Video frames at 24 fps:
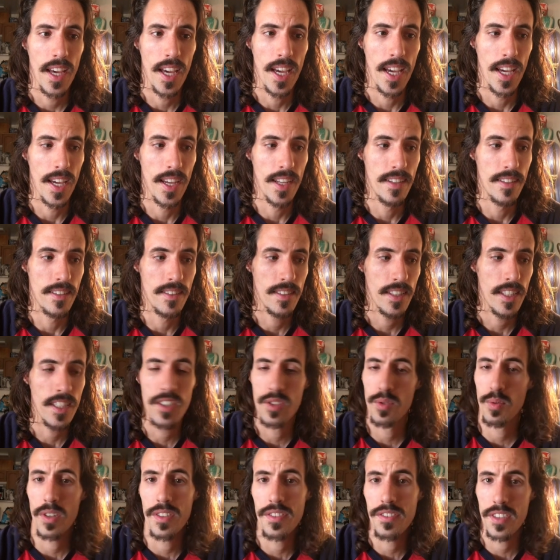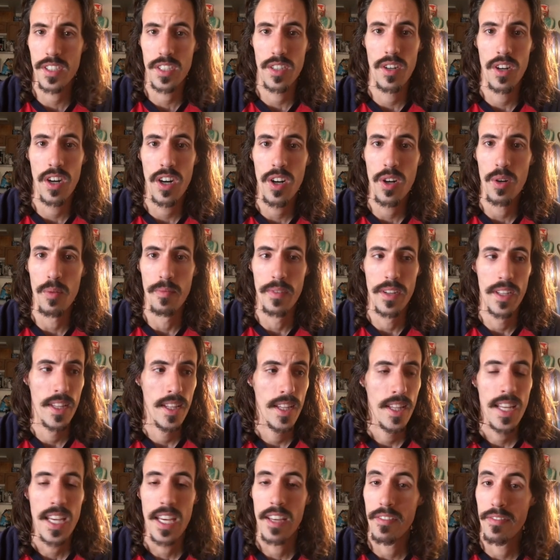and he just wants to go home.
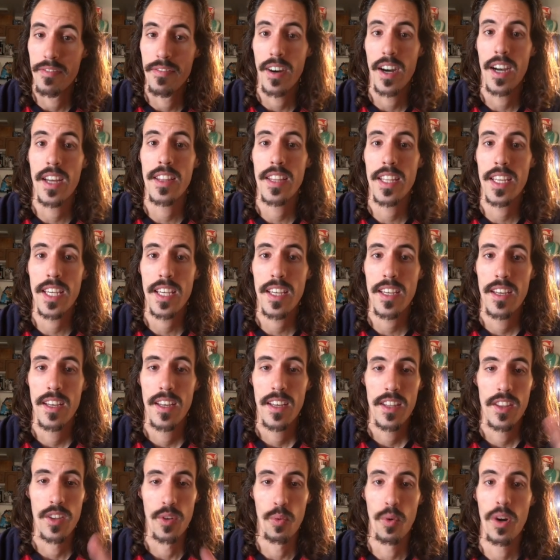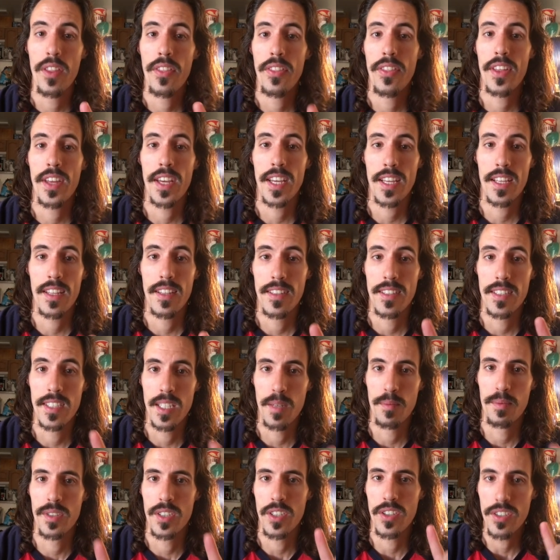It finally, the one thing this
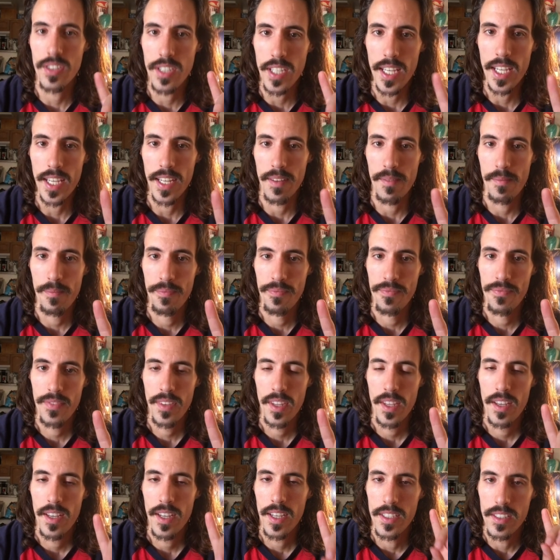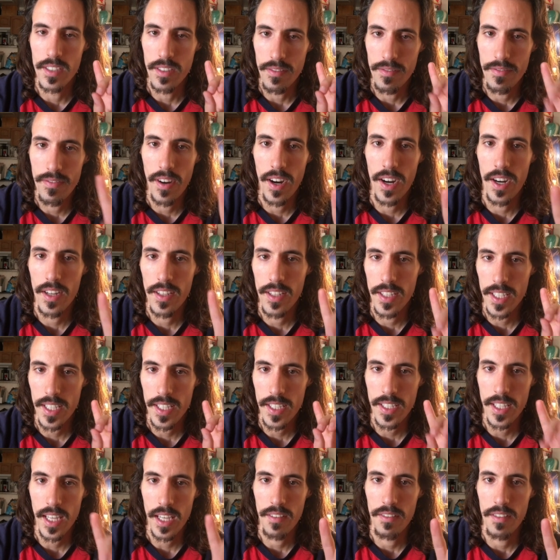episode did is it
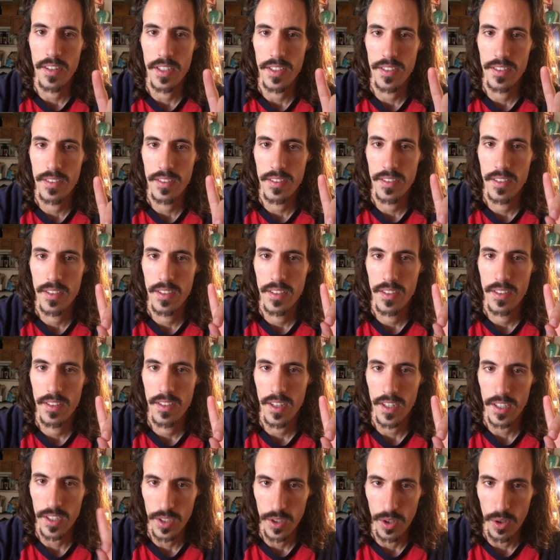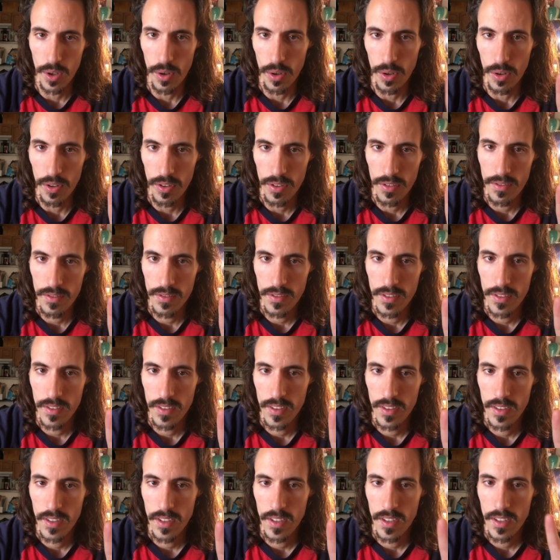finally gave us a goal.
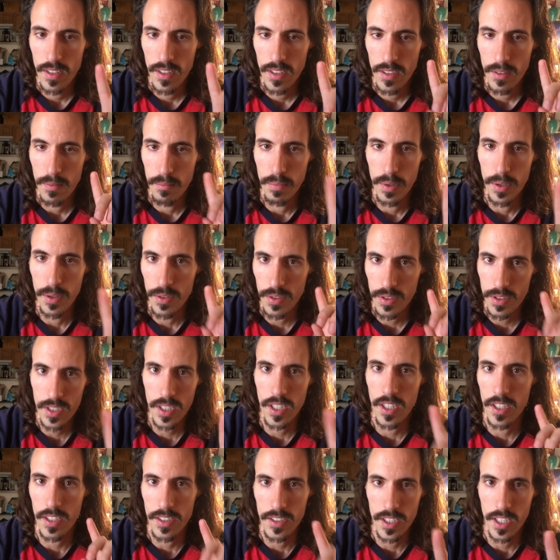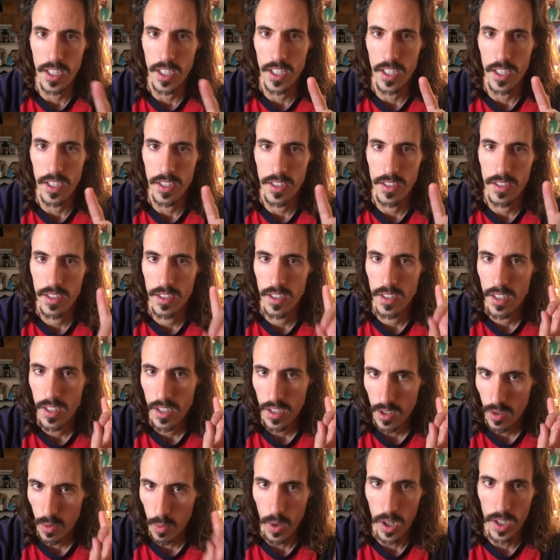Bill Skarsgård
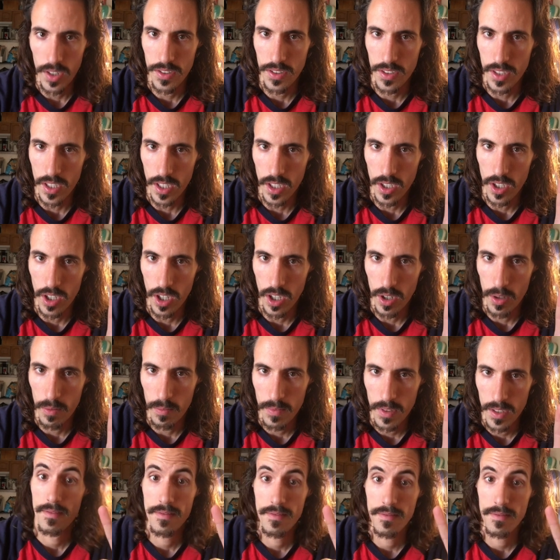wants to go home.